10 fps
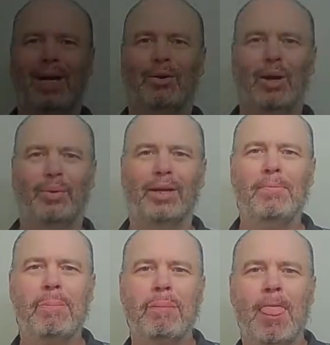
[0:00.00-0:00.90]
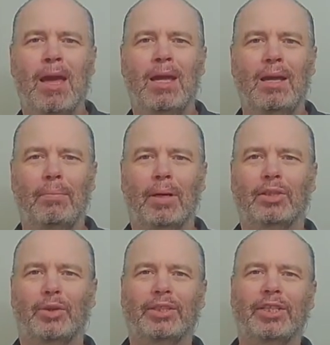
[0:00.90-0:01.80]
Rob here, Mars
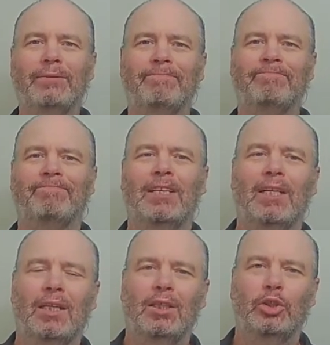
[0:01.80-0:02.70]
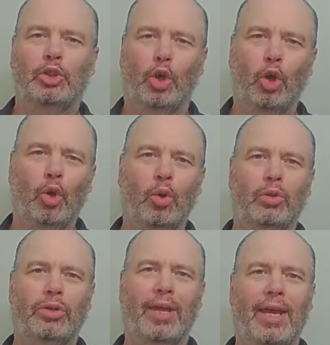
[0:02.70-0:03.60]
Razor. So
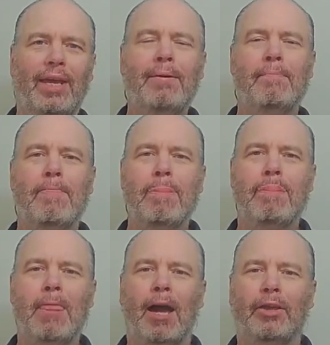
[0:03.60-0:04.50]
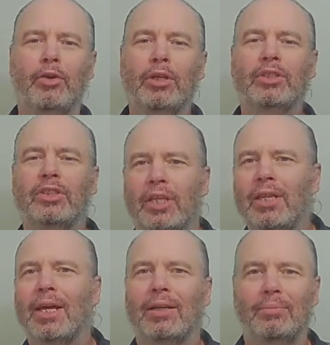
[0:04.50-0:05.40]
today, you can see
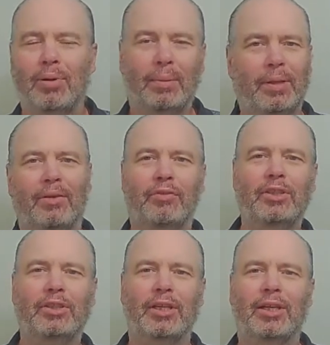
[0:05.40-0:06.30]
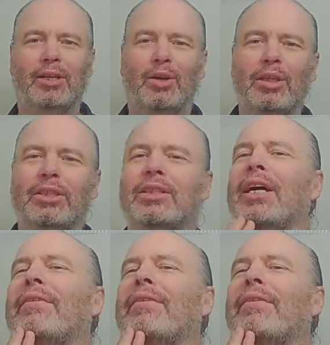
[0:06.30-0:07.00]
that probably the first thing you're gonna notice is that I've